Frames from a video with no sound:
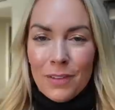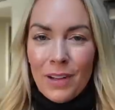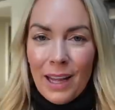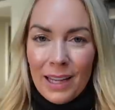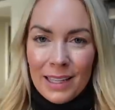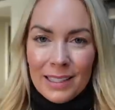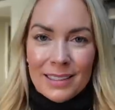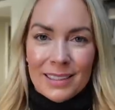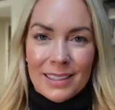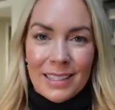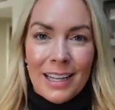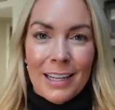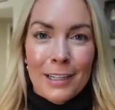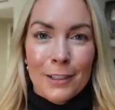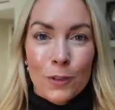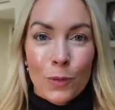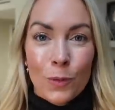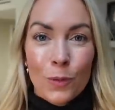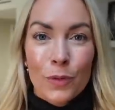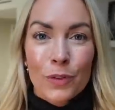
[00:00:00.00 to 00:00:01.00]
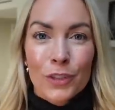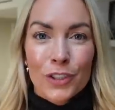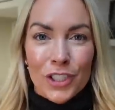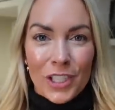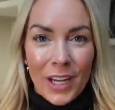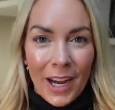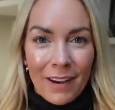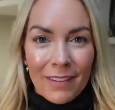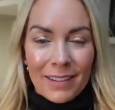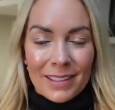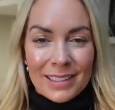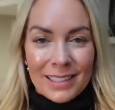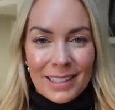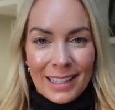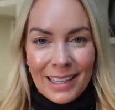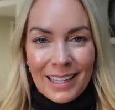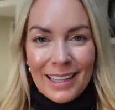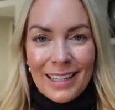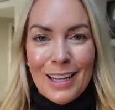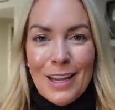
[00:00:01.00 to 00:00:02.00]
lights and it's all for
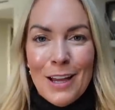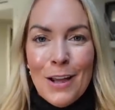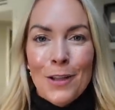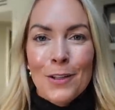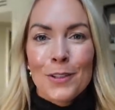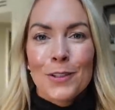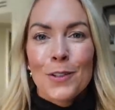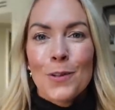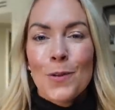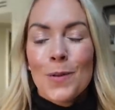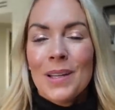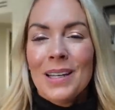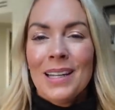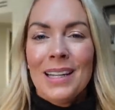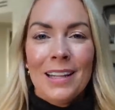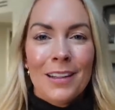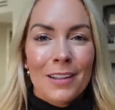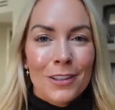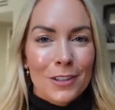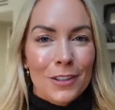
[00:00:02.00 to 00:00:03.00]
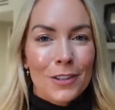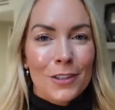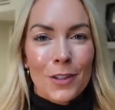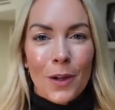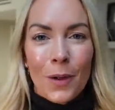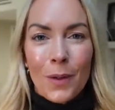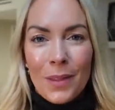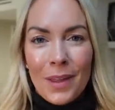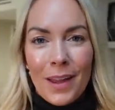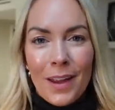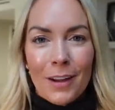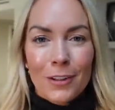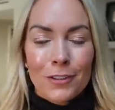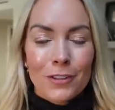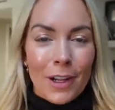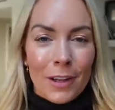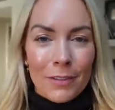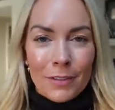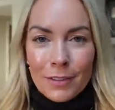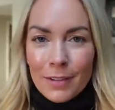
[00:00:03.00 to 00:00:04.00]
charity. So you can either just go there,
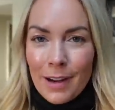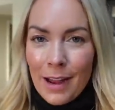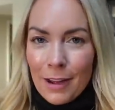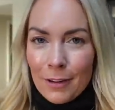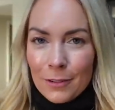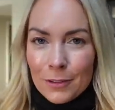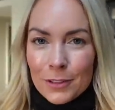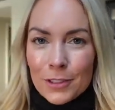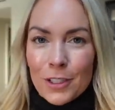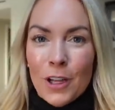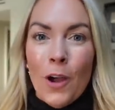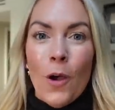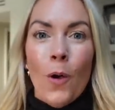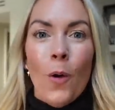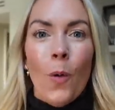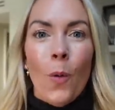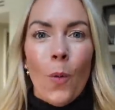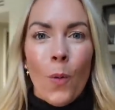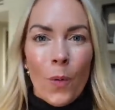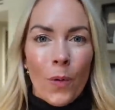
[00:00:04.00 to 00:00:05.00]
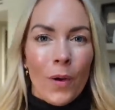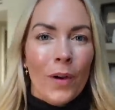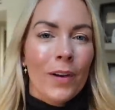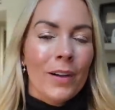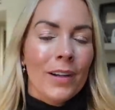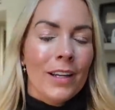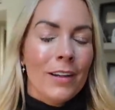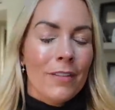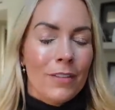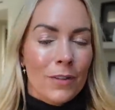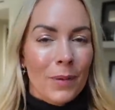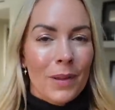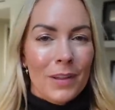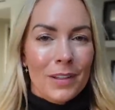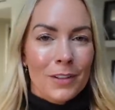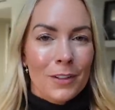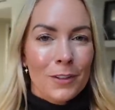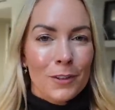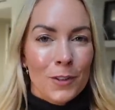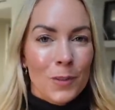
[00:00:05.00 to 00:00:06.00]
drive around, or if the
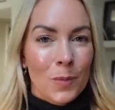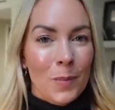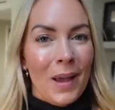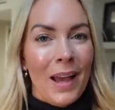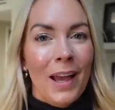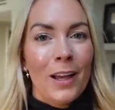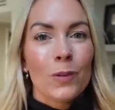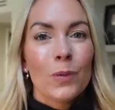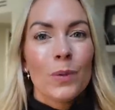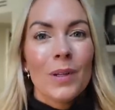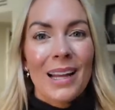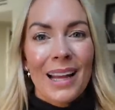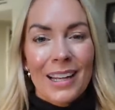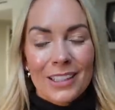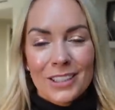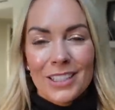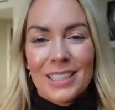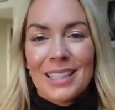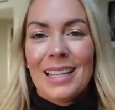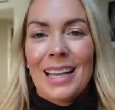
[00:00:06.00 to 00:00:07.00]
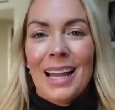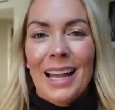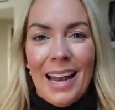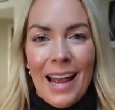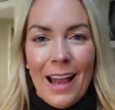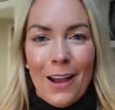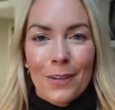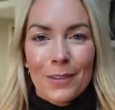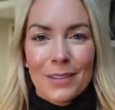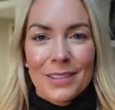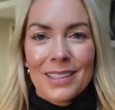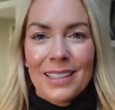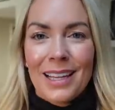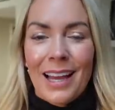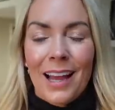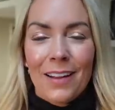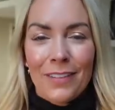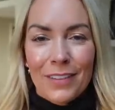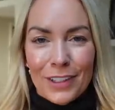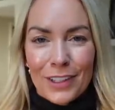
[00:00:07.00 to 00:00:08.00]
weather's not too bad, we'll actually get out,
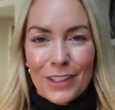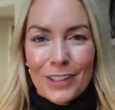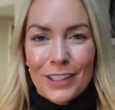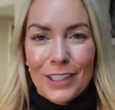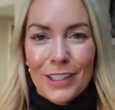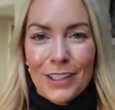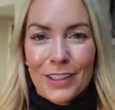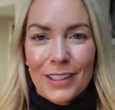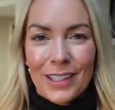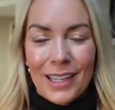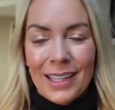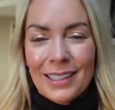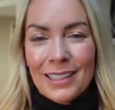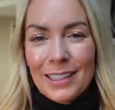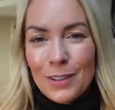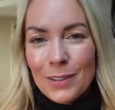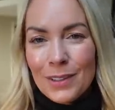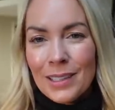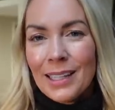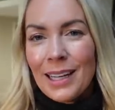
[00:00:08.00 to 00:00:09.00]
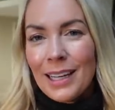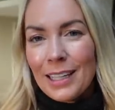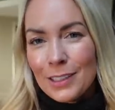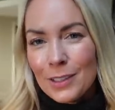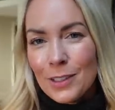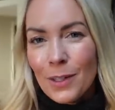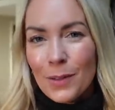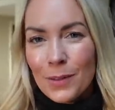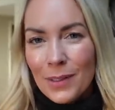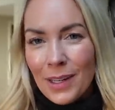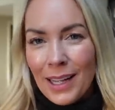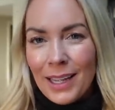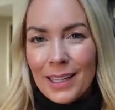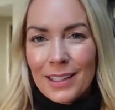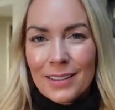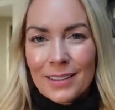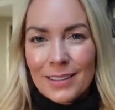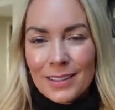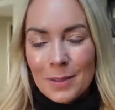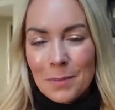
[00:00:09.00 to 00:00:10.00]
have a good look, and then you can like
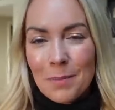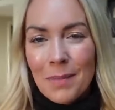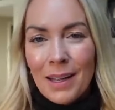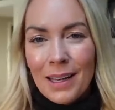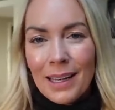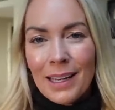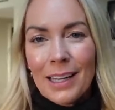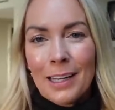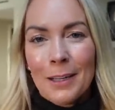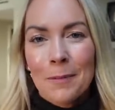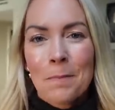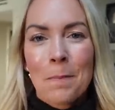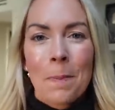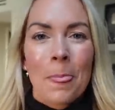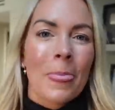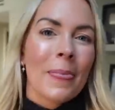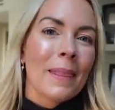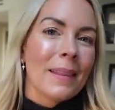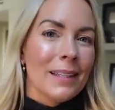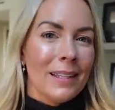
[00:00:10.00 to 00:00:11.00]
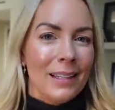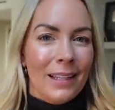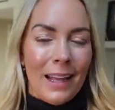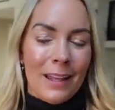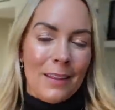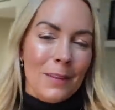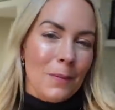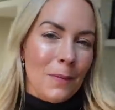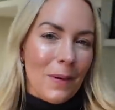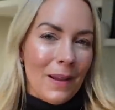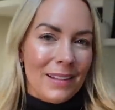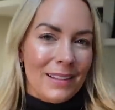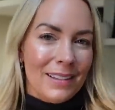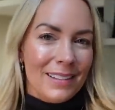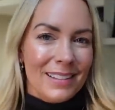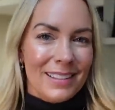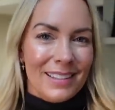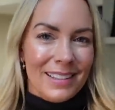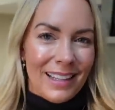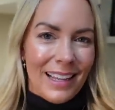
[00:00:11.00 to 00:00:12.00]
donate some money to like the
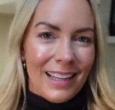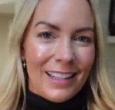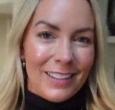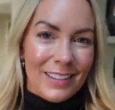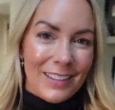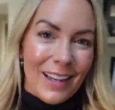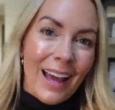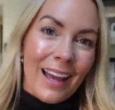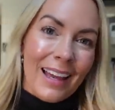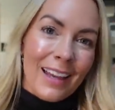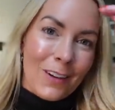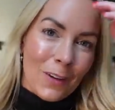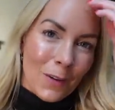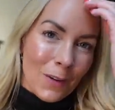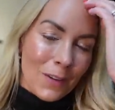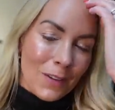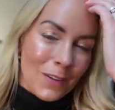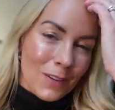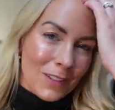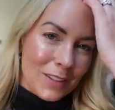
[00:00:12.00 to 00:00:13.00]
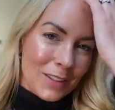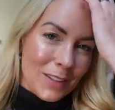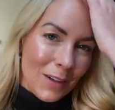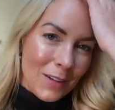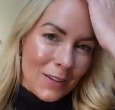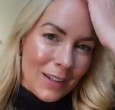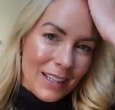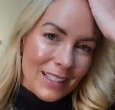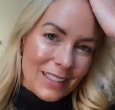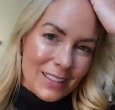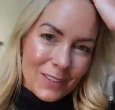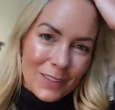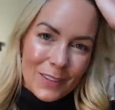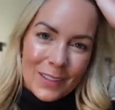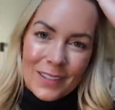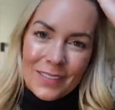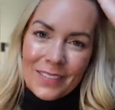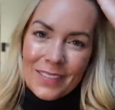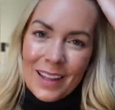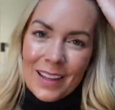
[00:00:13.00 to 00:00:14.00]
ones that you like, or you can donate to
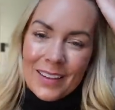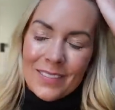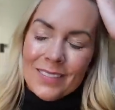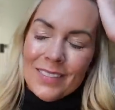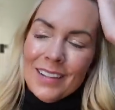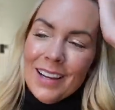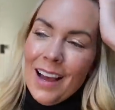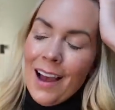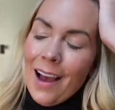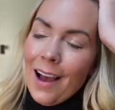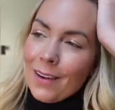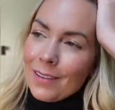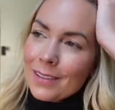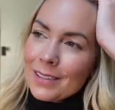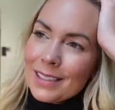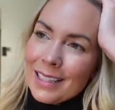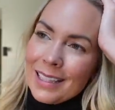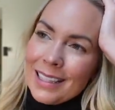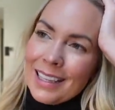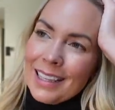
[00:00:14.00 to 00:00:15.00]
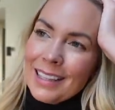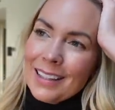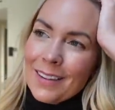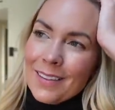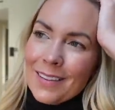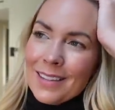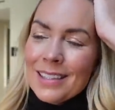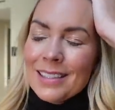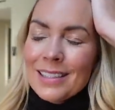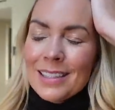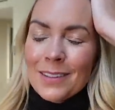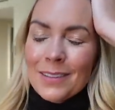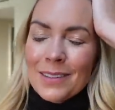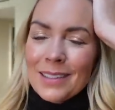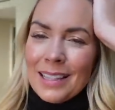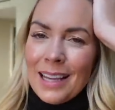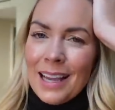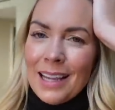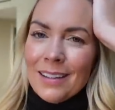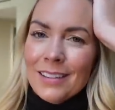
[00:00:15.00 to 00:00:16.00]
all of them. I was thinking though, this year with
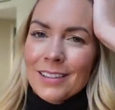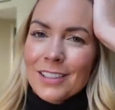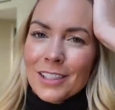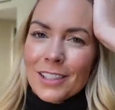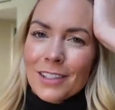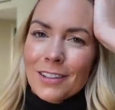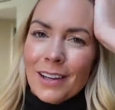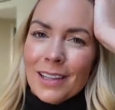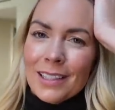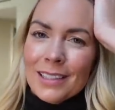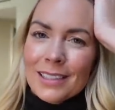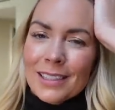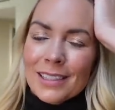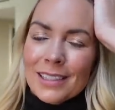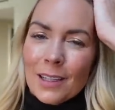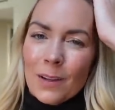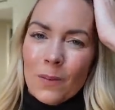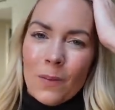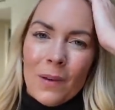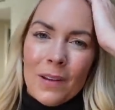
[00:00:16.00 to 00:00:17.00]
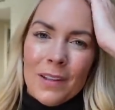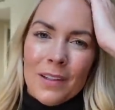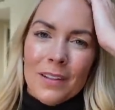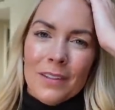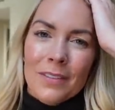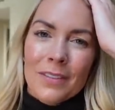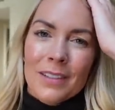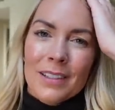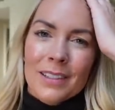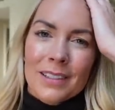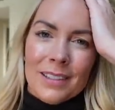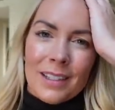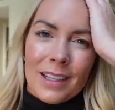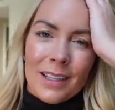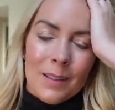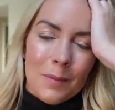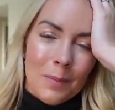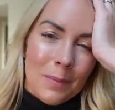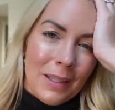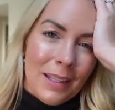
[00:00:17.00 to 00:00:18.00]
the energy crisis, I wonder if it's
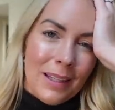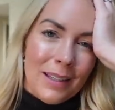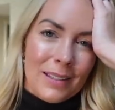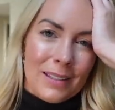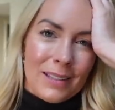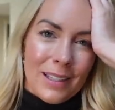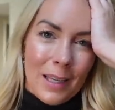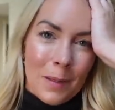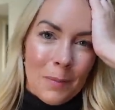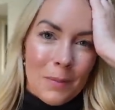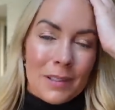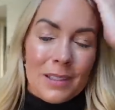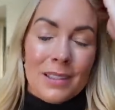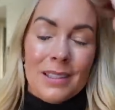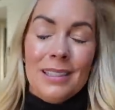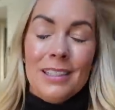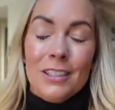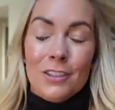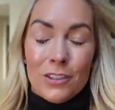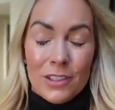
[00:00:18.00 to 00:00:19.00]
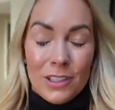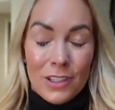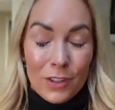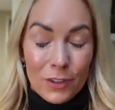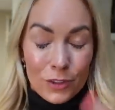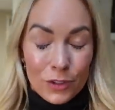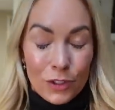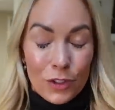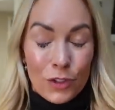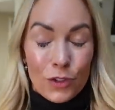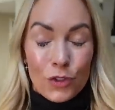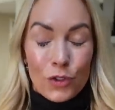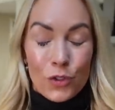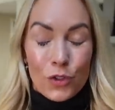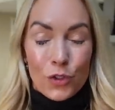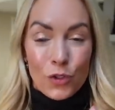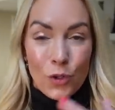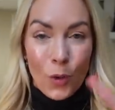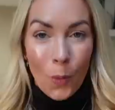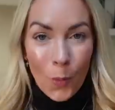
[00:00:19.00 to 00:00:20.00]
gonna be the same, because literally there's
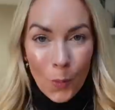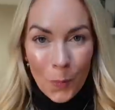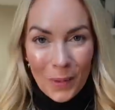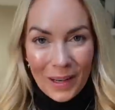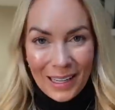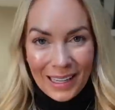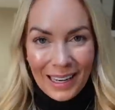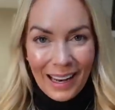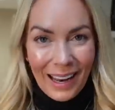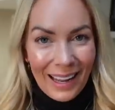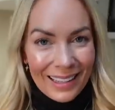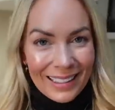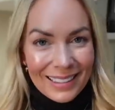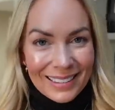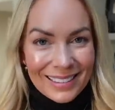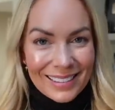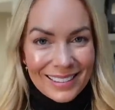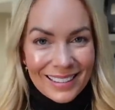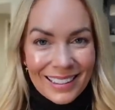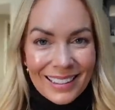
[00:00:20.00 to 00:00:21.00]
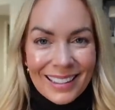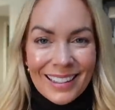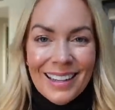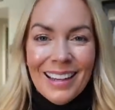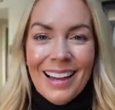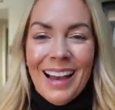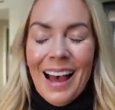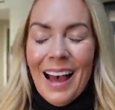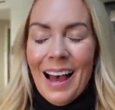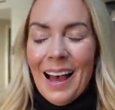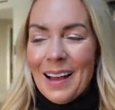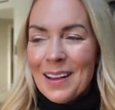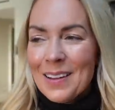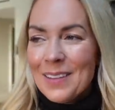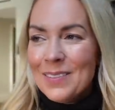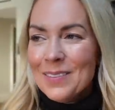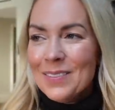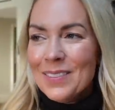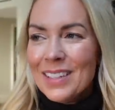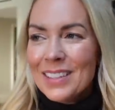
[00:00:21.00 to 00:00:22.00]
so many lights. So
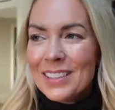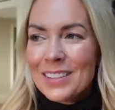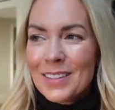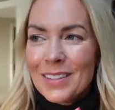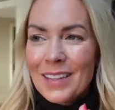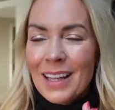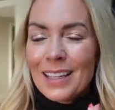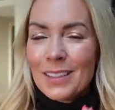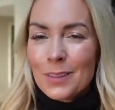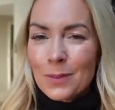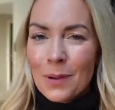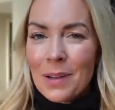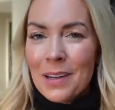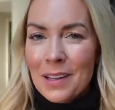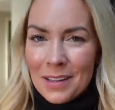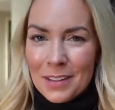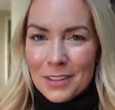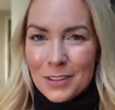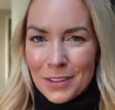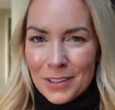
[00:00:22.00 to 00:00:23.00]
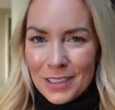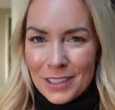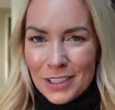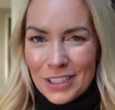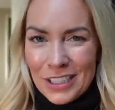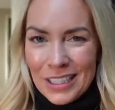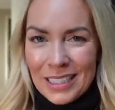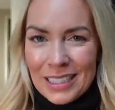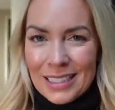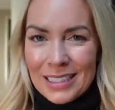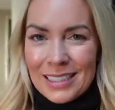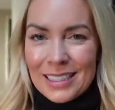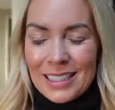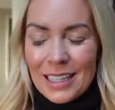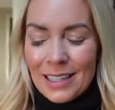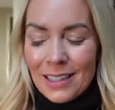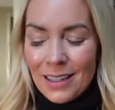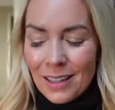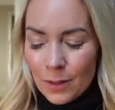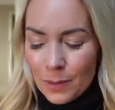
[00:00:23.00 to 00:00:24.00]
that's one of the traditions.
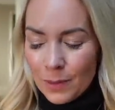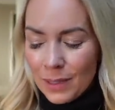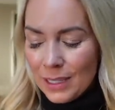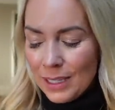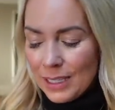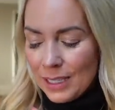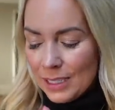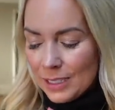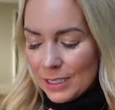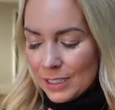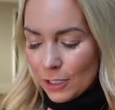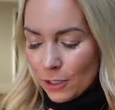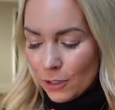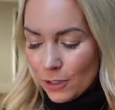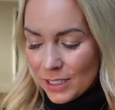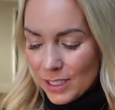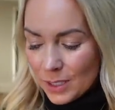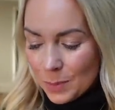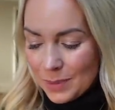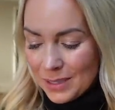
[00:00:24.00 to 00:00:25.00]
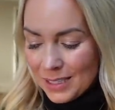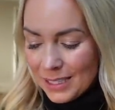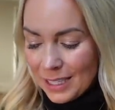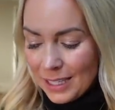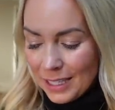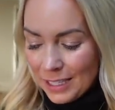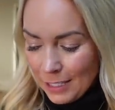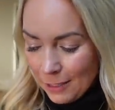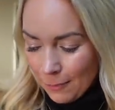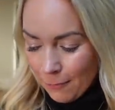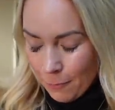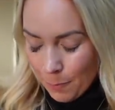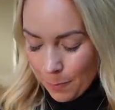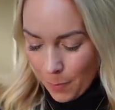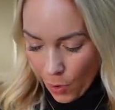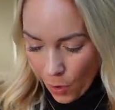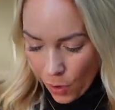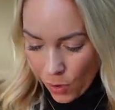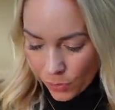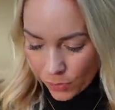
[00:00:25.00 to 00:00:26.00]
Another one is a Christmas Eve
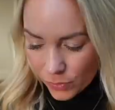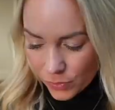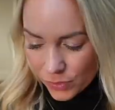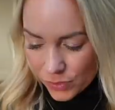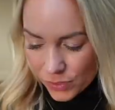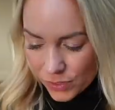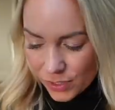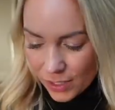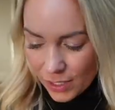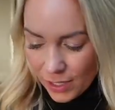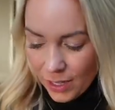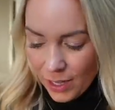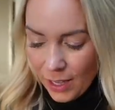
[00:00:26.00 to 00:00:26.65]
box.